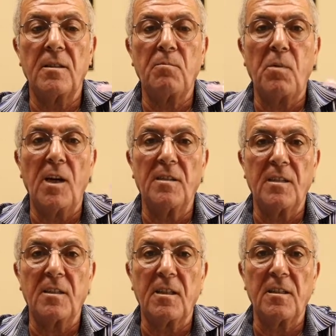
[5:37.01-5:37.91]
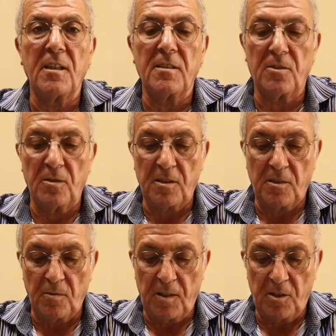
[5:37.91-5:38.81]
the part that connects to the
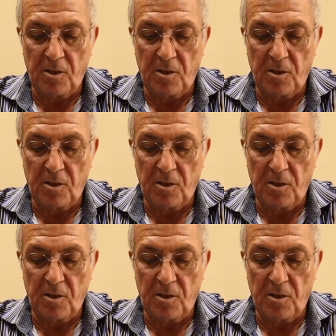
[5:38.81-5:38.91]
syringe.